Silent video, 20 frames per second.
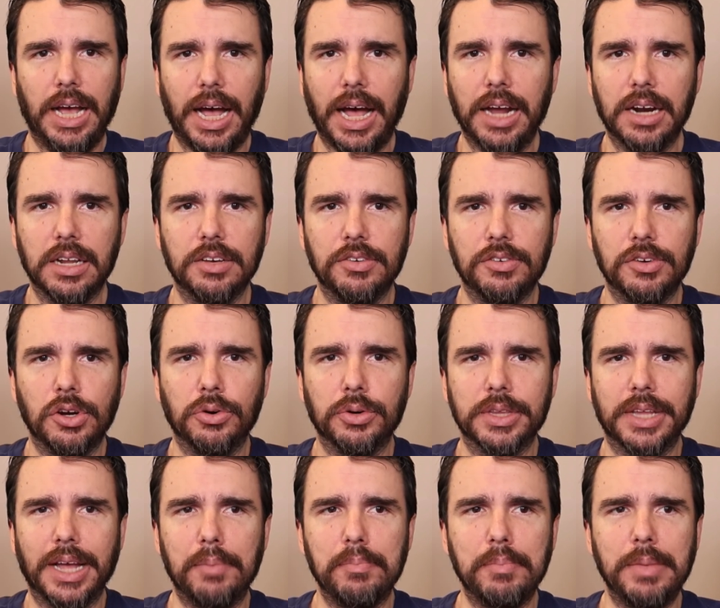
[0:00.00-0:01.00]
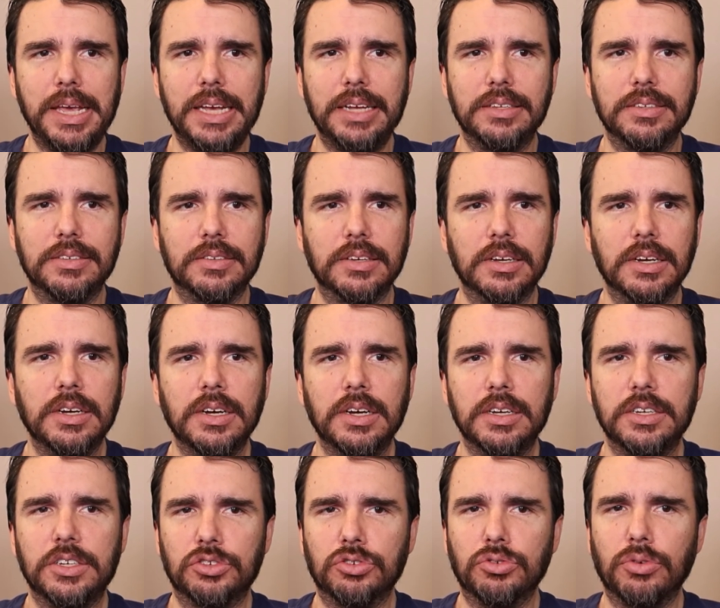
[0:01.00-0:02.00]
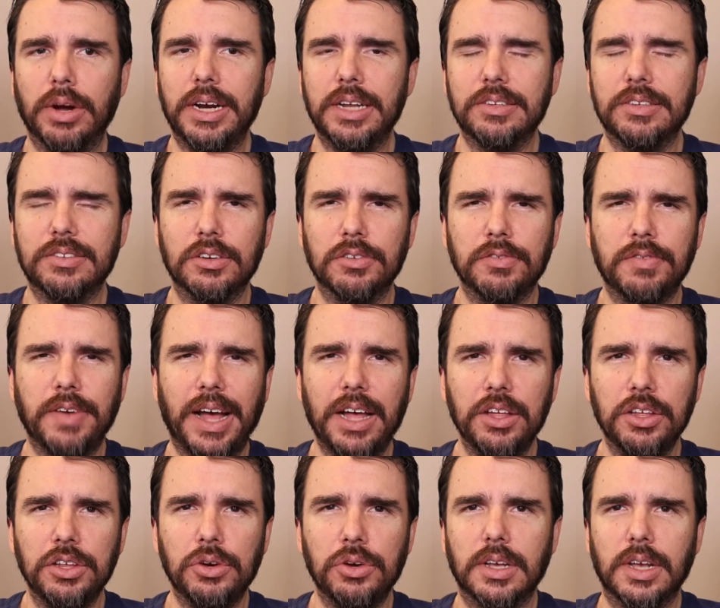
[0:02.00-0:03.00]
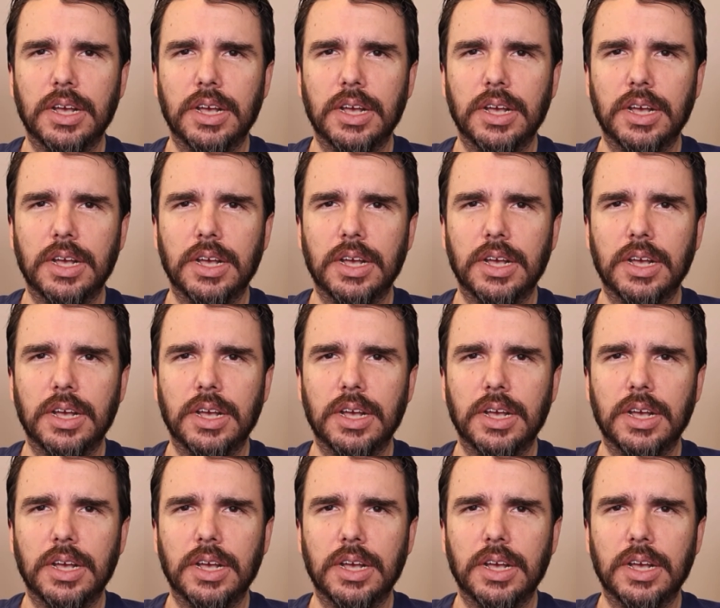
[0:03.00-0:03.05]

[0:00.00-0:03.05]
I don't even know what that means, discredits their value